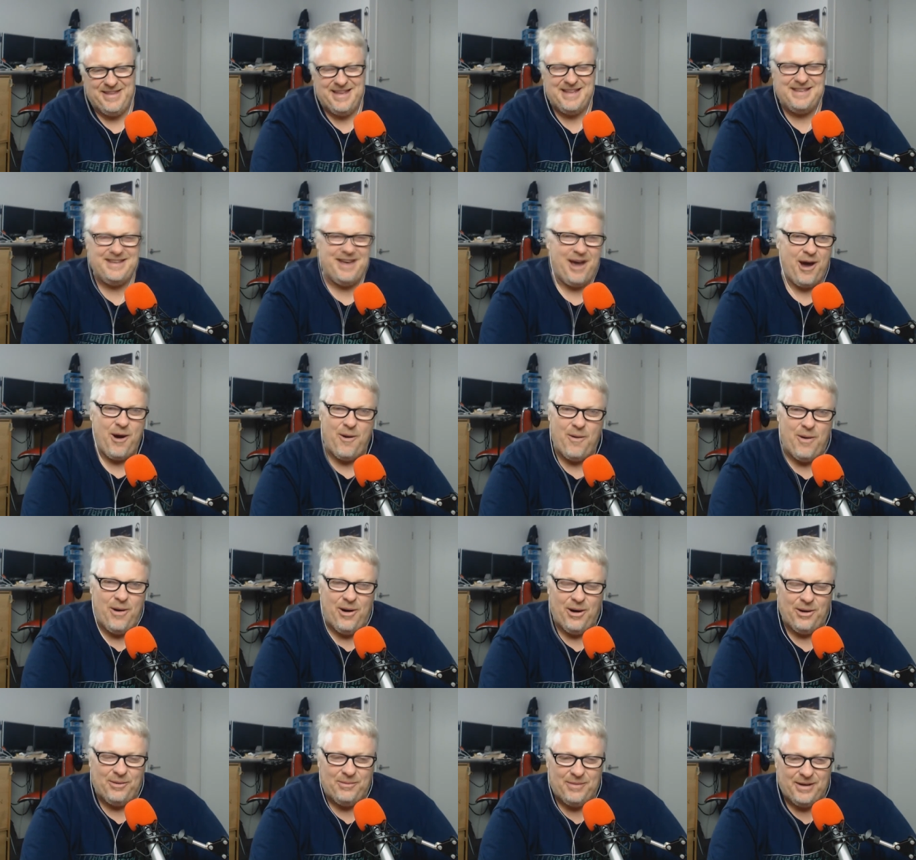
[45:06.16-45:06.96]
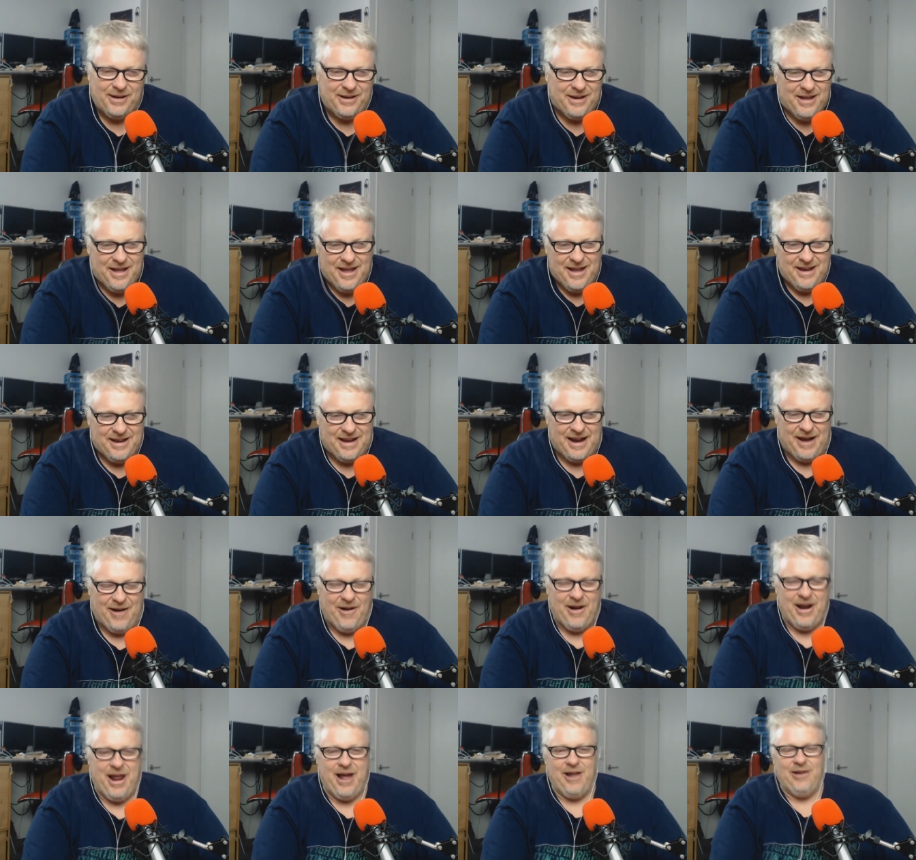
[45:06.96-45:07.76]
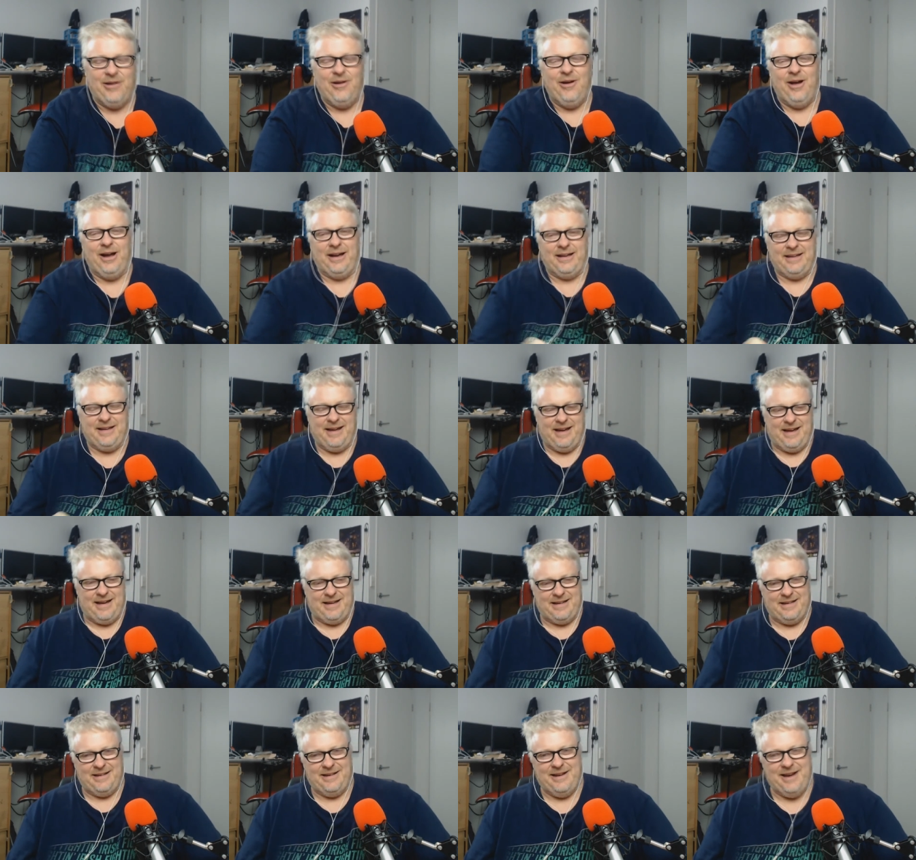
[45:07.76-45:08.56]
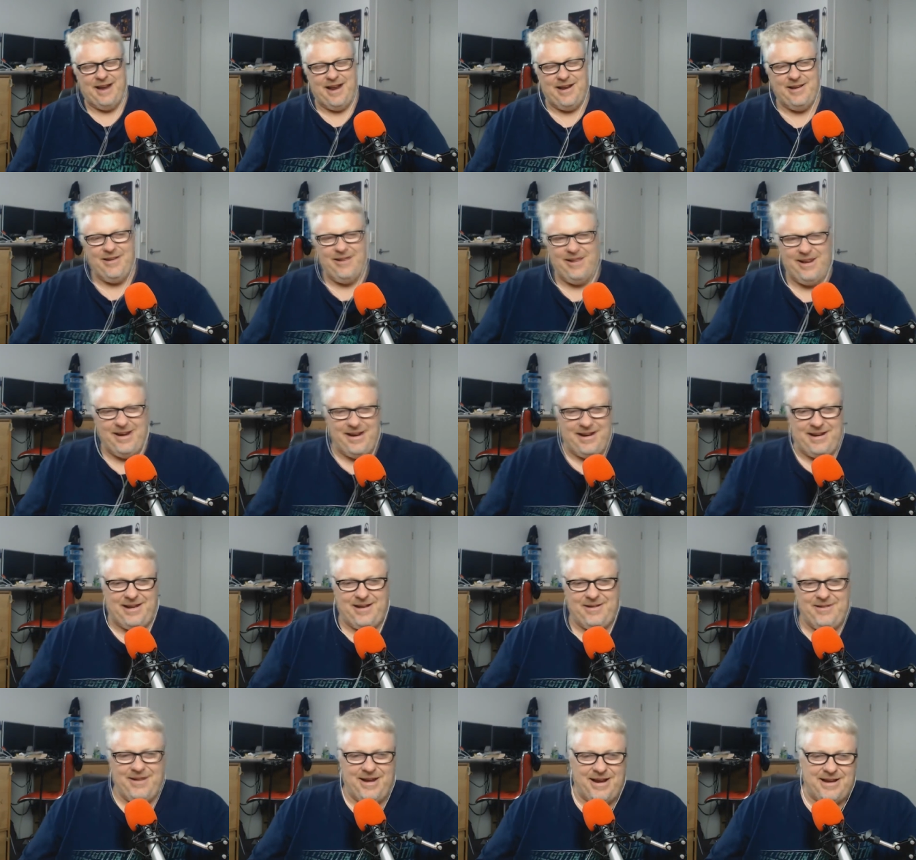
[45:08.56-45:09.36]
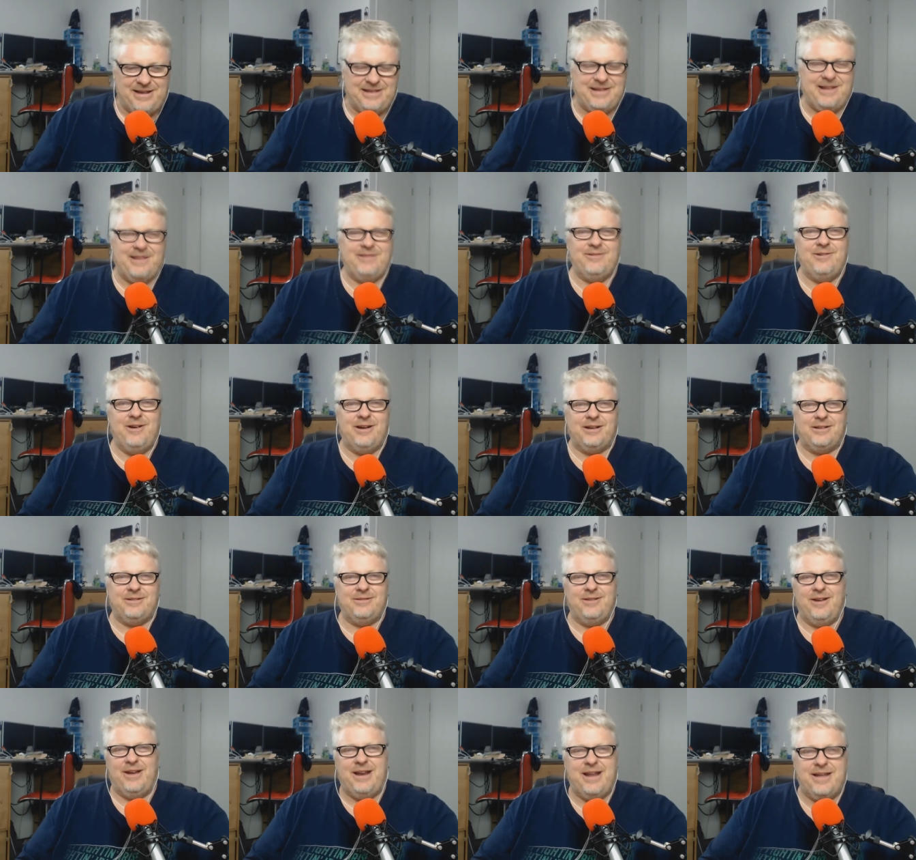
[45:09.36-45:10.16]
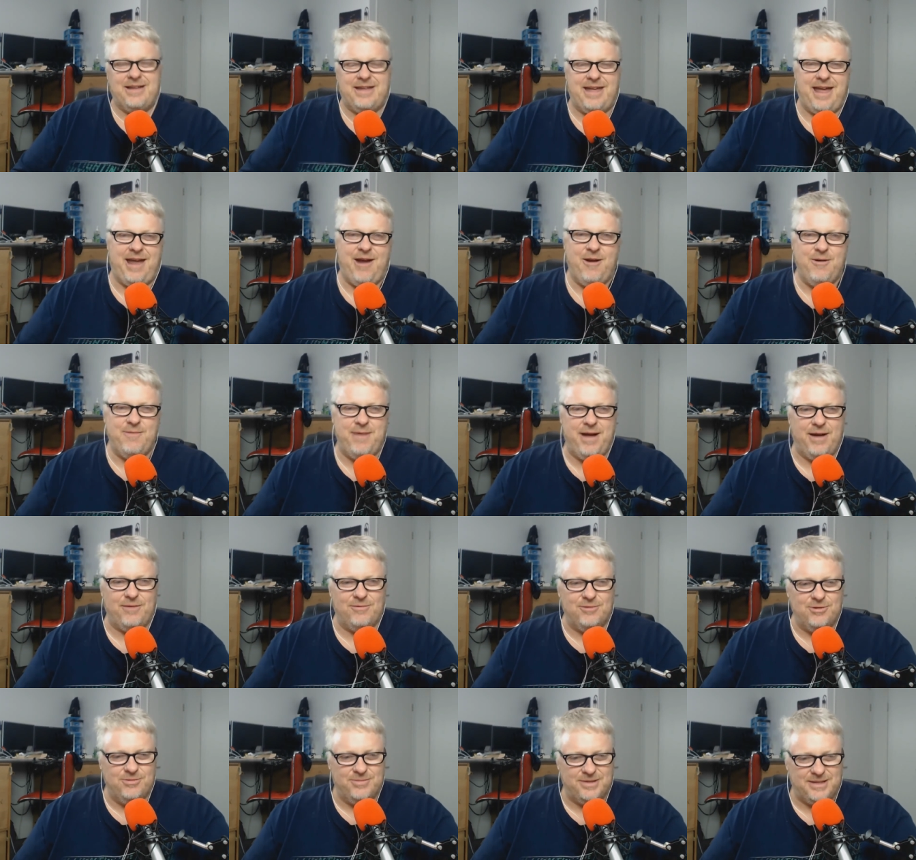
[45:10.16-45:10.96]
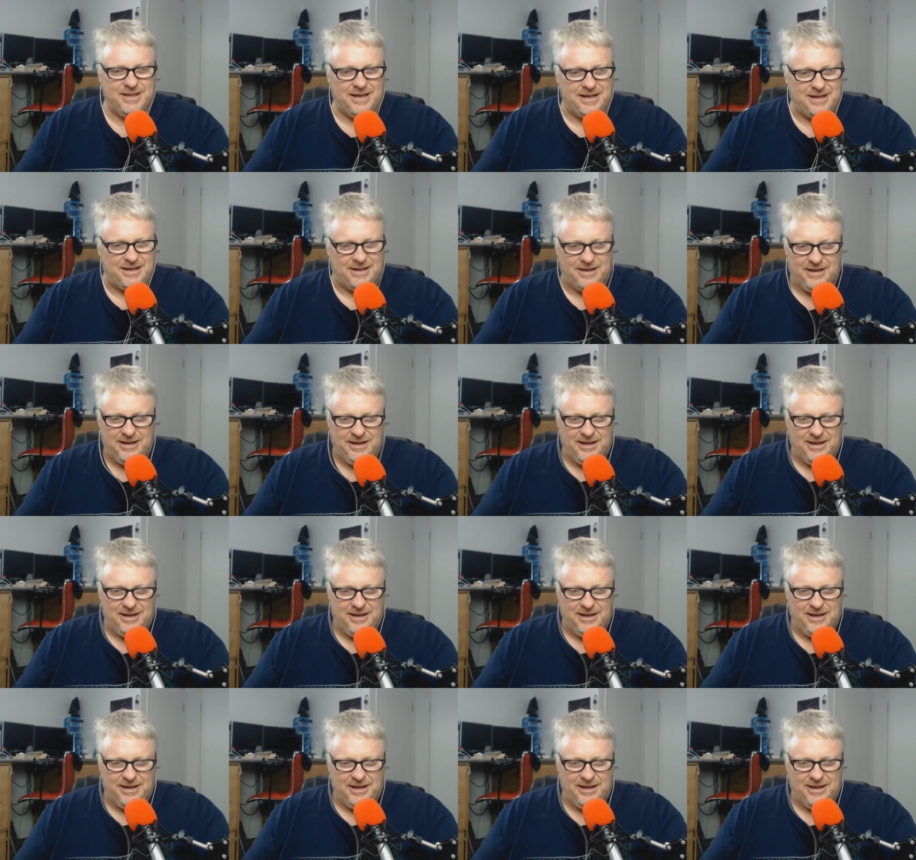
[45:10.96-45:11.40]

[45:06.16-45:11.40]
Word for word: did go on. But you know, I don't like. Uh, I don't. I don't know. I don't like. I don't care about rumors. Eh?